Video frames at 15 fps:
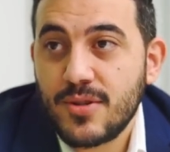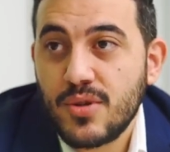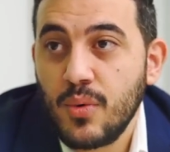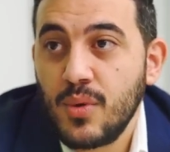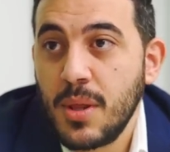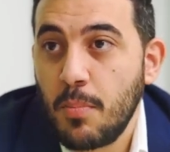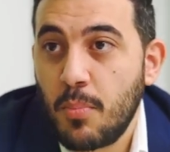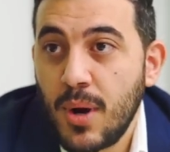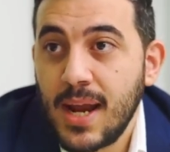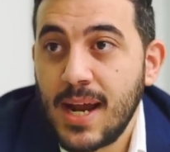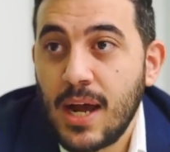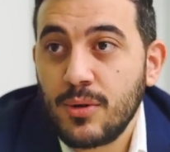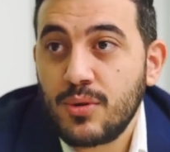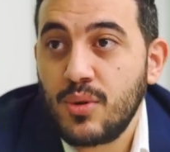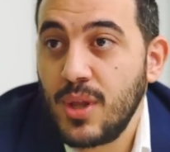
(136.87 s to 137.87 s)
so the
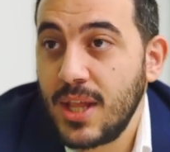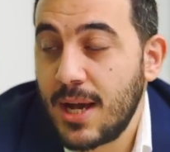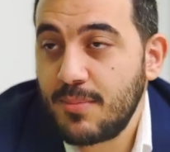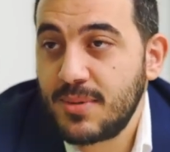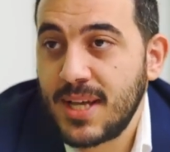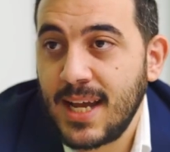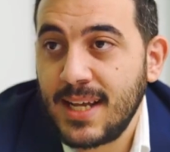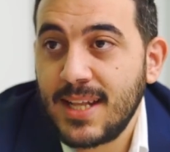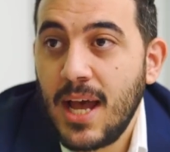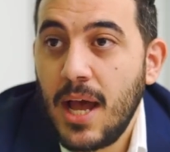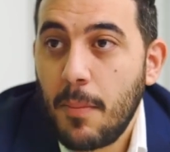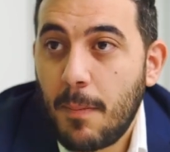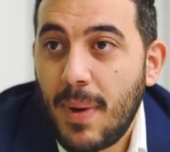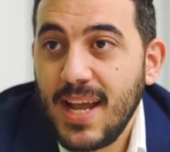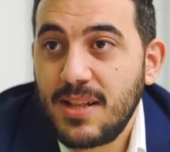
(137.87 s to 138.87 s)
breakout to the upside
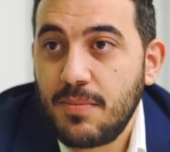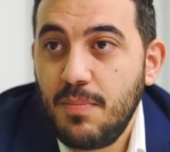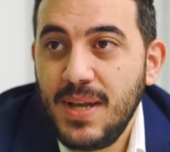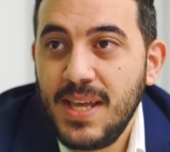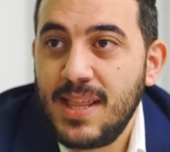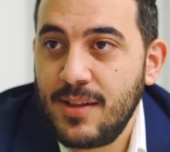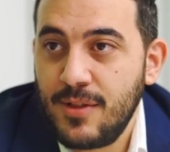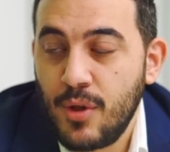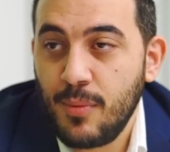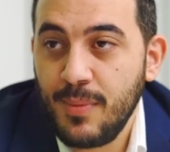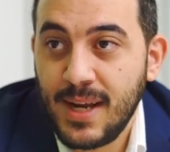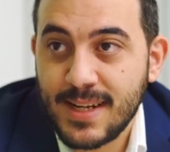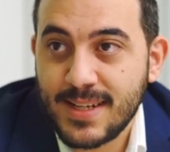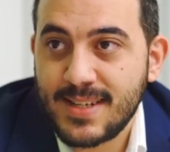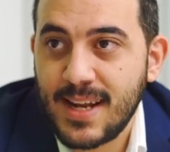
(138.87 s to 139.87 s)
might be the
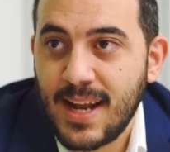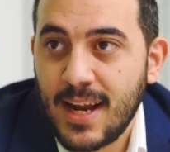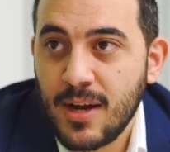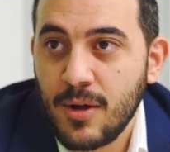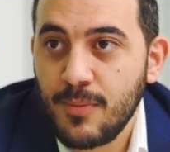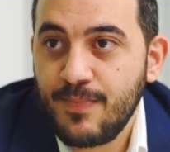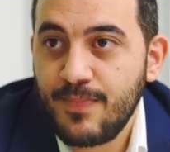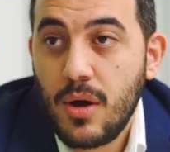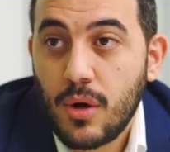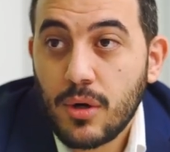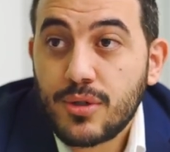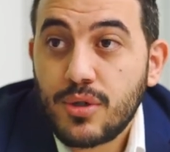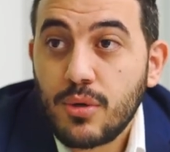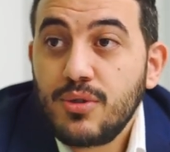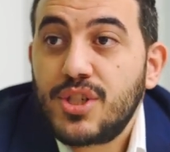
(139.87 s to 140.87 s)
dominant scenario.
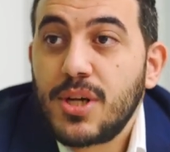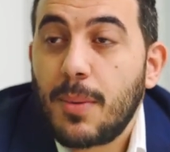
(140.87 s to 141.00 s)
Also,